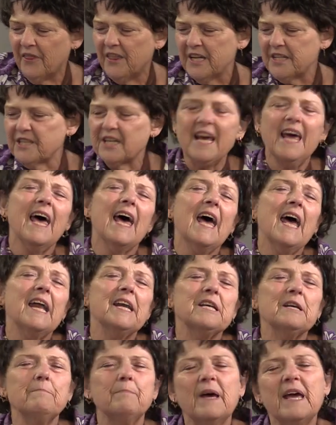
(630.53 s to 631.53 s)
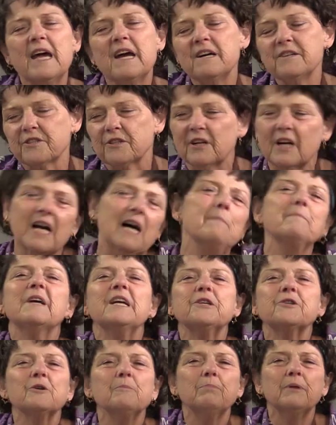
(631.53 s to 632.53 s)
The teddy bears are
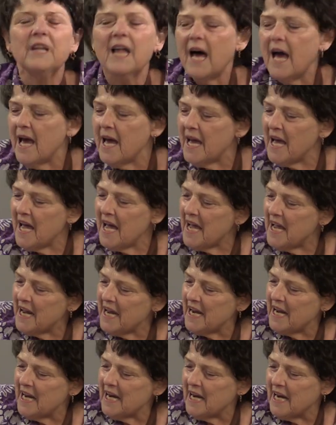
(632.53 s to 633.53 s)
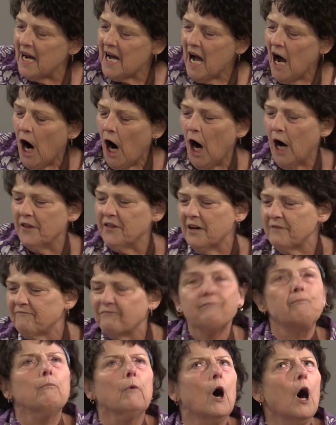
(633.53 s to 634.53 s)
coming to play on the,
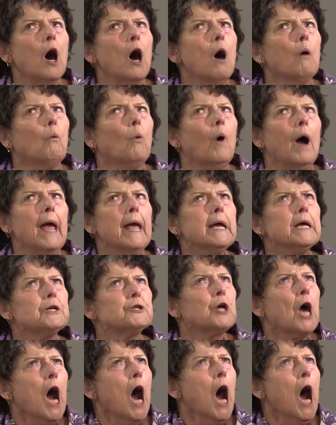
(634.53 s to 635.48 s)
oh, wait,